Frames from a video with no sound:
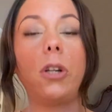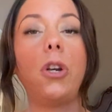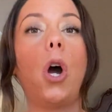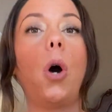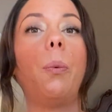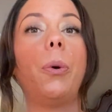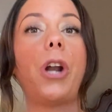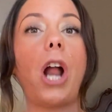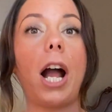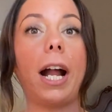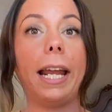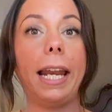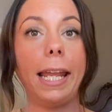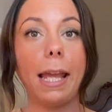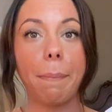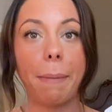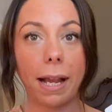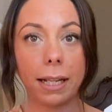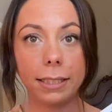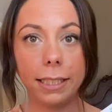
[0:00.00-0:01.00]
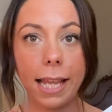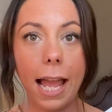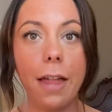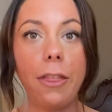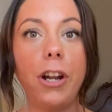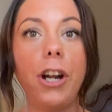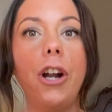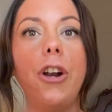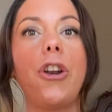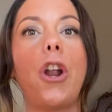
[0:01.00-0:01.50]
no, we're not gonna get back
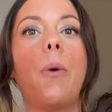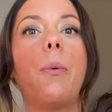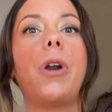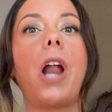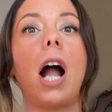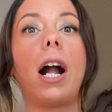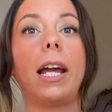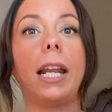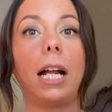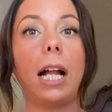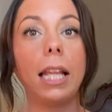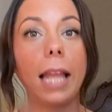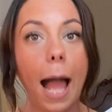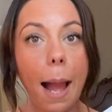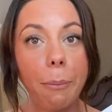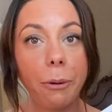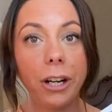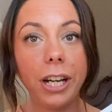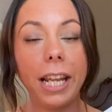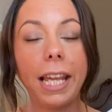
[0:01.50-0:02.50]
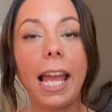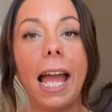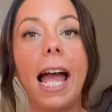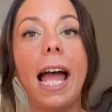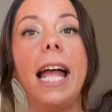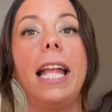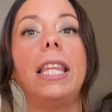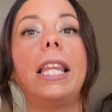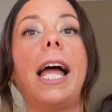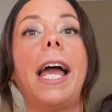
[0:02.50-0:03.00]
together, no, we're not gonna collaborate
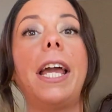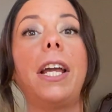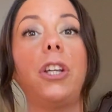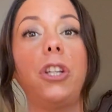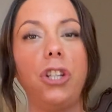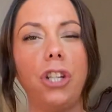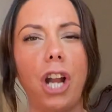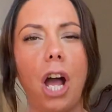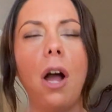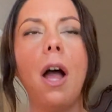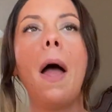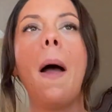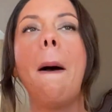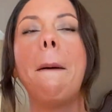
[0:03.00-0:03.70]
again, like, you know.